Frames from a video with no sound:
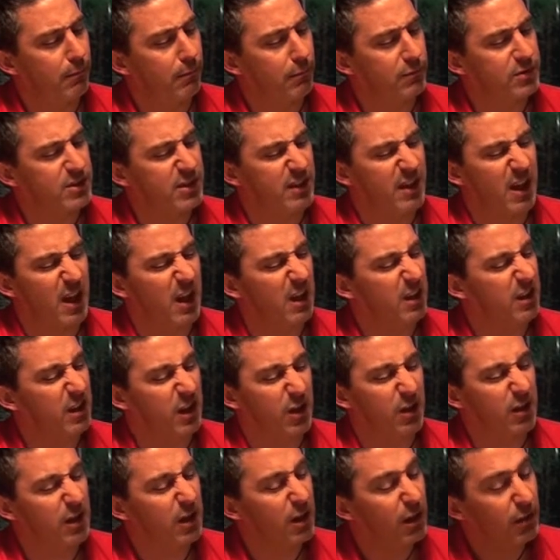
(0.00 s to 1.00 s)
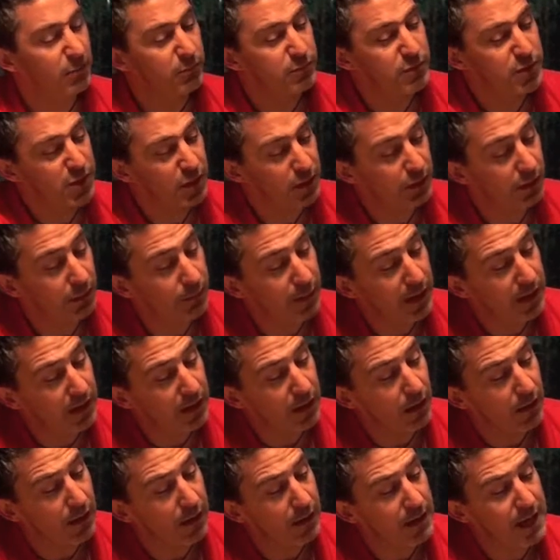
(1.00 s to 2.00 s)
So that would come to, I made a
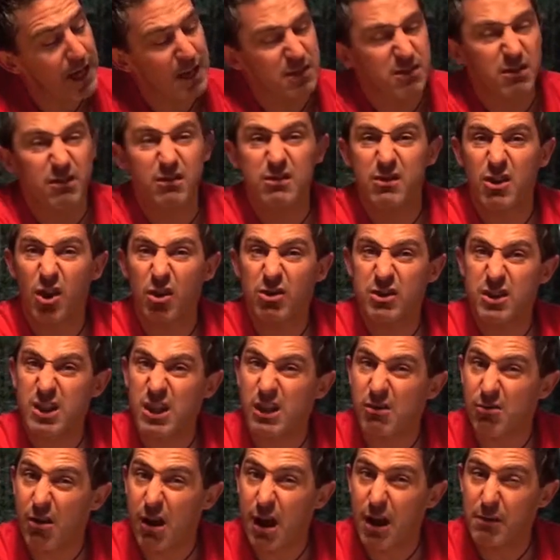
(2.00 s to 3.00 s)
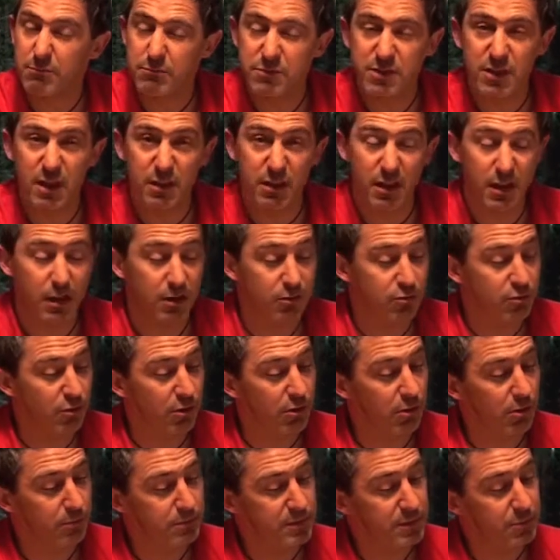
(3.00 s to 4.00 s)
note here, yeah, so 90 grams I think I dry
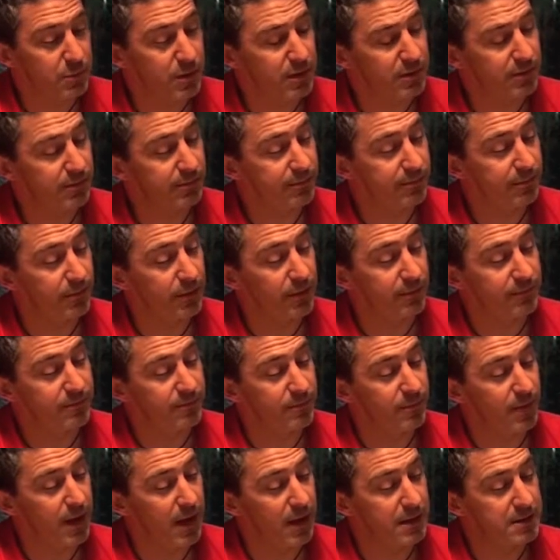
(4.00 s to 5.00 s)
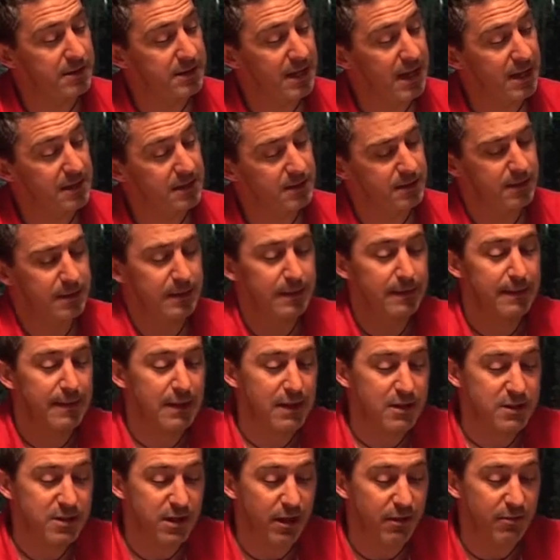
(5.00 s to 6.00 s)
hopped it with of zest.
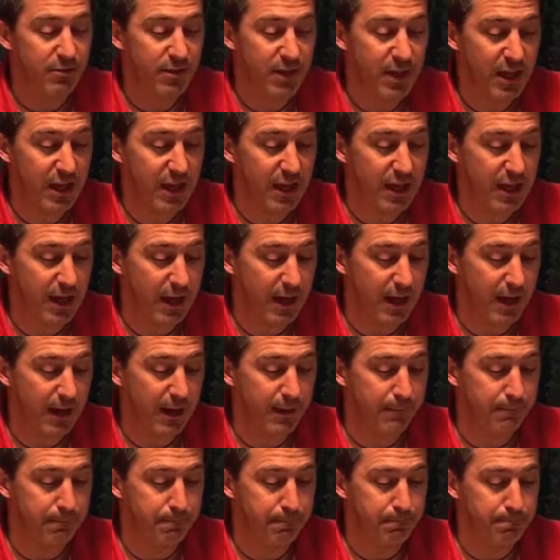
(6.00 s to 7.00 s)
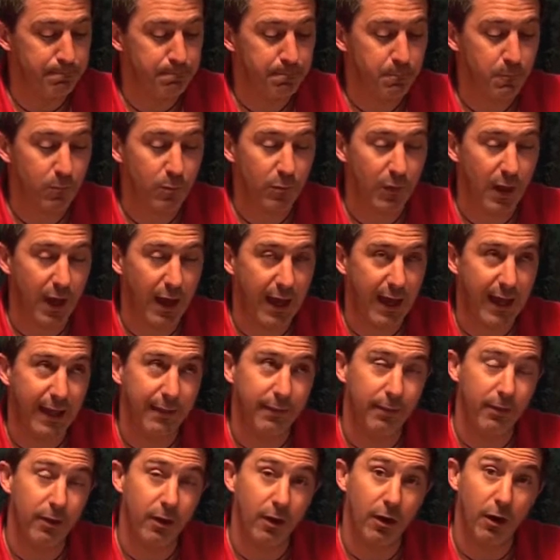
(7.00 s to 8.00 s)
So the
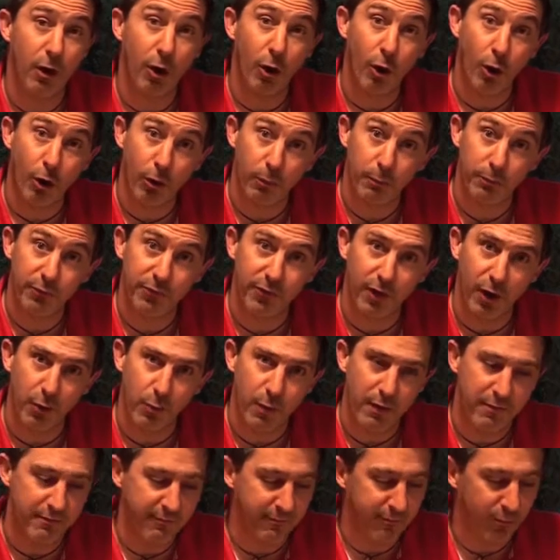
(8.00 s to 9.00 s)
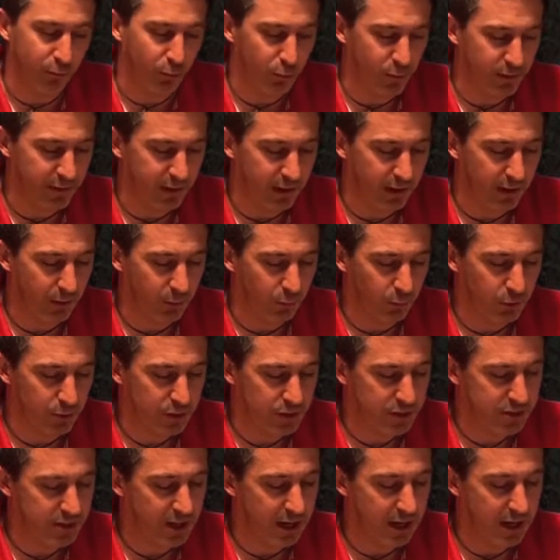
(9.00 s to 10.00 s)
and the hops that I went for with it
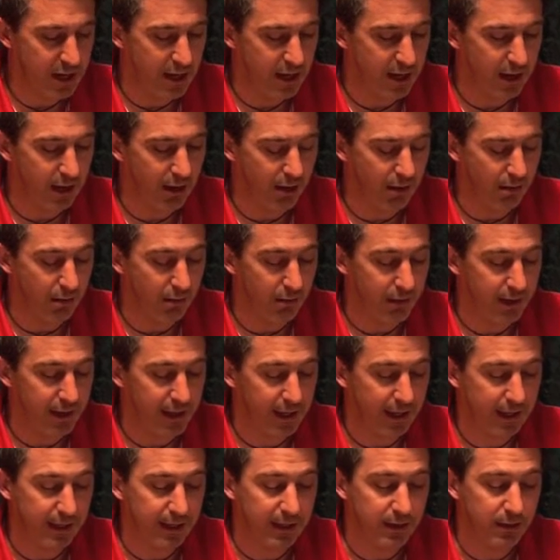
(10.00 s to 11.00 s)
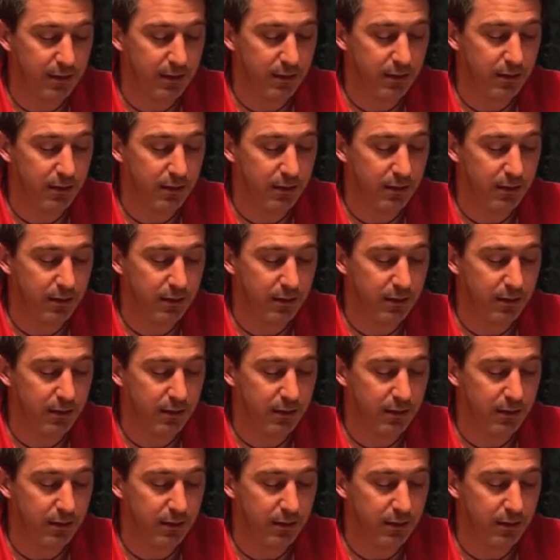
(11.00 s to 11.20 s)
was I